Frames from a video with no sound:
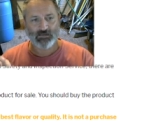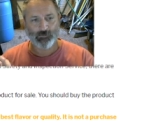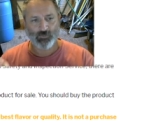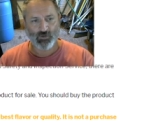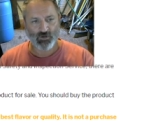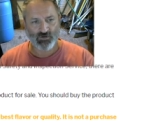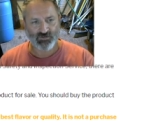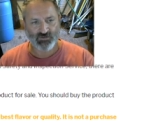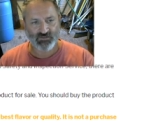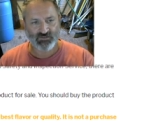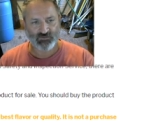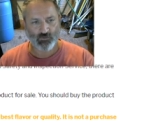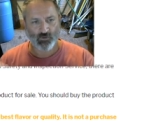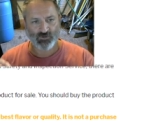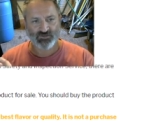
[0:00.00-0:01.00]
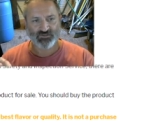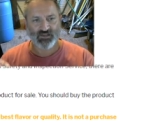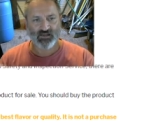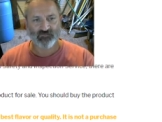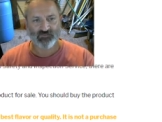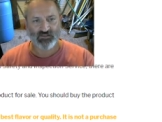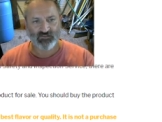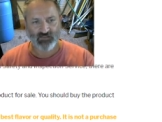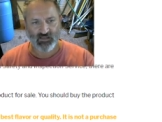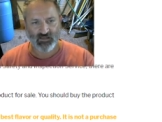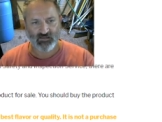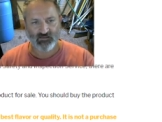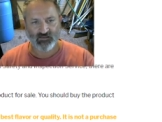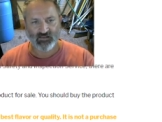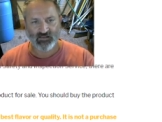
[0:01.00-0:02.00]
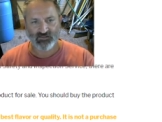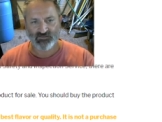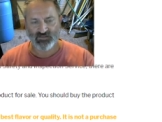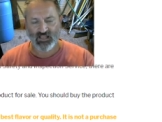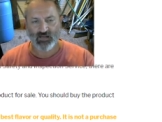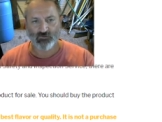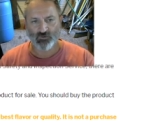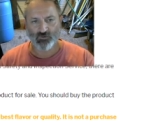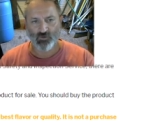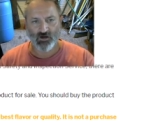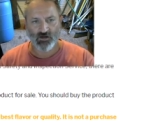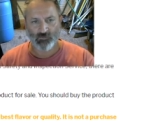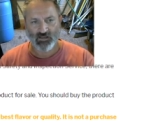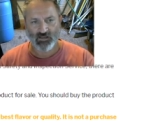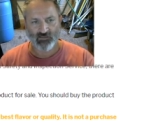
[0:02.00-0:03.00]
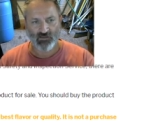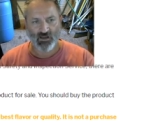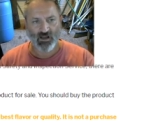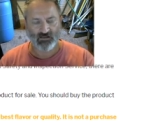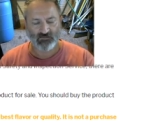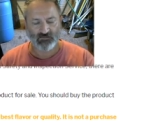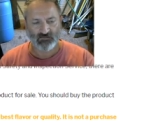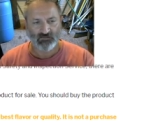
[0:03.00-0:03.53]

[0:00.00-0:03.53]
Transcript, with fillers: purchase or safety date and is not required by law.